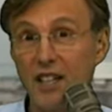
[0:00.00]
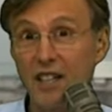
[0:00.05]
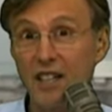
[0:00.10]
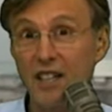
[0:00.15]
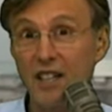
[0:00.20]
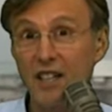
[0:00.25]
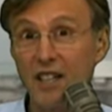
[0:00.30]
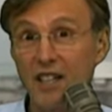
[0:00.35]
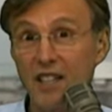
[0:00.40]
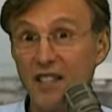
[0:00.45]

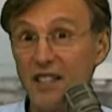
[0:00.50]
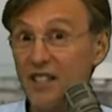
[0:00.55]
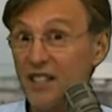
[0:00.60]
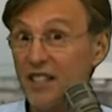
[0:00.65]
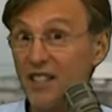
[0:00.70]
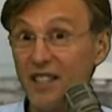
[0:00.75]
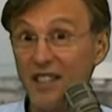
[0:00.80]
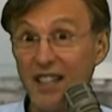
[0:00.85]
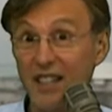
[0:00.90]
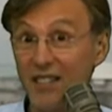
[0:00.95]
you
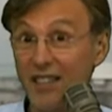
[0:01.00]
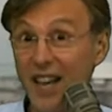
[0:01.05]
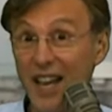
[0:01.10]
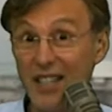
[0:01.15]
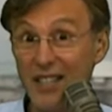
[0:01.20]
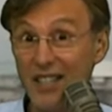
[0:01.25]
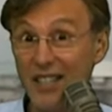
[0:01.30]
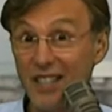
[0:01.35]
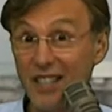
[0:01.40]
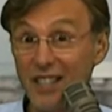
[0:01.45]
still get
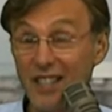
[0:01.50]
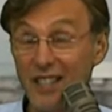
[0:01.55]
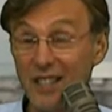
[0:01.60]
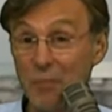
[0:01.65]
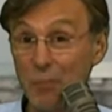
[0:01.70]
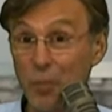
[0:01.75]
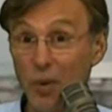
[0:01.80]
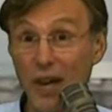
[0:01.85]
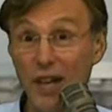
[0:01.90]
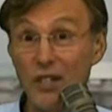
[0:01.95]
arrested
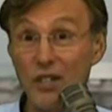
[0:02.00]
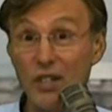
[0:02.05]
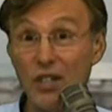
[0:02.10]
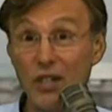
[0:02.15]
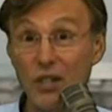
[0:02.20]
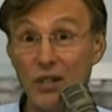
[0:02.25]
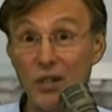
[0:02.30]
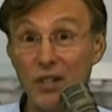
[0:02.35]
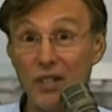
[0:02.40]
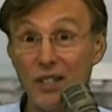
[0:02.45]
and
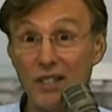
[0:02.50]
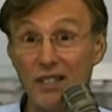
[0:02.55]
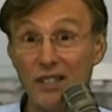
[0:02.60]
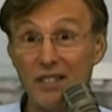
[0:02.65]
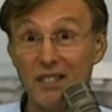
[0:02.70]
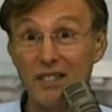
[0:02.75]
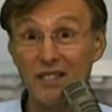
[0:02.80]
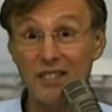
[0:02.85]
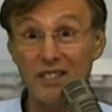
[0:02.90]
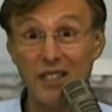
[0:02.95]
prosecuted
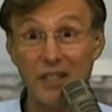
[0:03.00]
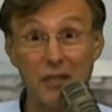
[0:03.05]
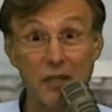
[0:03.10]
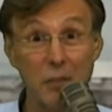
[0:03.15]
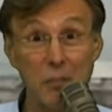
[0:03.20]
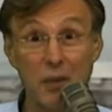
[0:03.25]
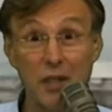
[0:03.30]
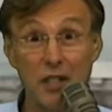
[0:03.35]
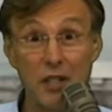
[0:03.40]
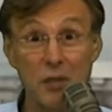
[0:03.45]
and give it a
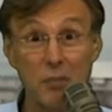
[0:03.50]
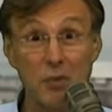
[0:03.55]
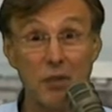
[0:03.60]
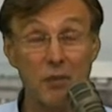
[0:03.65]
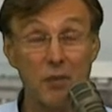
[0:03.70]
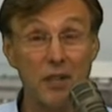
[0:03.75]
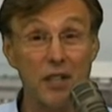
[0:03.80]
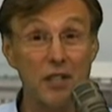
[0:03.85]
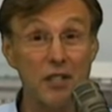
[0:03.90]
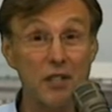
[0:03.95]
punishment
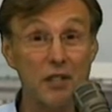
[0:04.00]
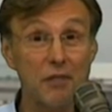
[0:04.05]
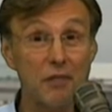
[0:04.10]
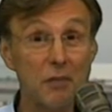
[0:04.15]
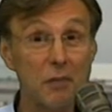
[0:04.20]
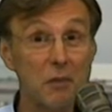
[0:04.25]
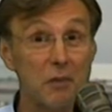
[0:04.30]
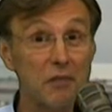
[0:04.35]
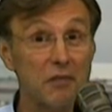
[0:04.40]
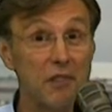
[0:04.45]
ranging
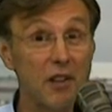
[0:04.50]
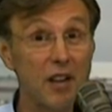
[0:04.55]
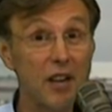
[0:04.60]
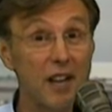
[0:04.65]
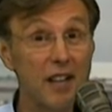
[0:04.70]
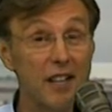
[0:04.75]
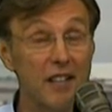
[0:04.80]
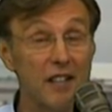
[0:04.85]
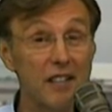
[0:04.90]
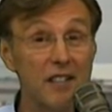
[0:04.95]
from a
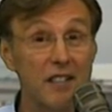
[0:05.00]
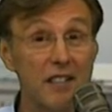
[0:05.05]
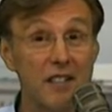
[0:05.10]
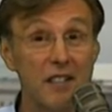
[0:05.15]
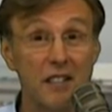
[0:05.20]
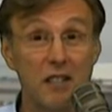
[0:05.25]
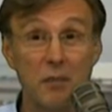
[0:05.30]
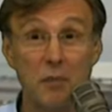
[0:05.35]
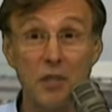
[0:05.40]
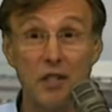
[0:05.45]
fine
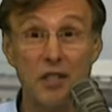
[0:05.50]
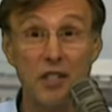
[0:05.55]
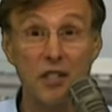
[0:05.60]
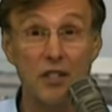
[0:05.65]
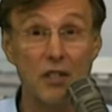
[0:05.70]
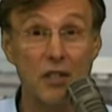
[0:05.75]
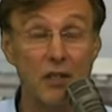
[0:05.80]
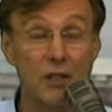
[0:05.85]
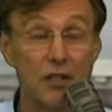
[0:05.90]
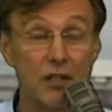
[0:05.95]
and community
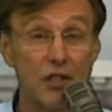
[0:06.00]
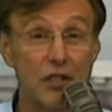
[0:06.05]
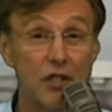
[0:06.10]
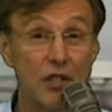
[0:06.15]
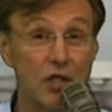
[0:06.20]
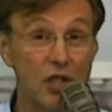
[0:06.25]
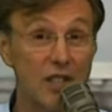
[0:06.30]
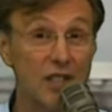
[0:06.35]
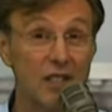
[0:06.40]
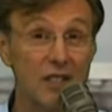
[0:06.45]
service to
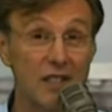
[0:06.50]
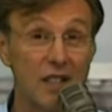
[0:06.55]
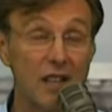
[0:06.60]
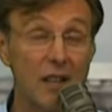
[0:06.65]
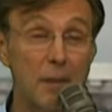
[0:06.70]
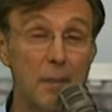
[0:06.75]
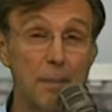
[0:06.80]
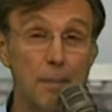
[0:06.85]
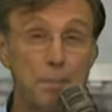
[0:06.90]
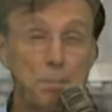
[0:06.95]
jail time.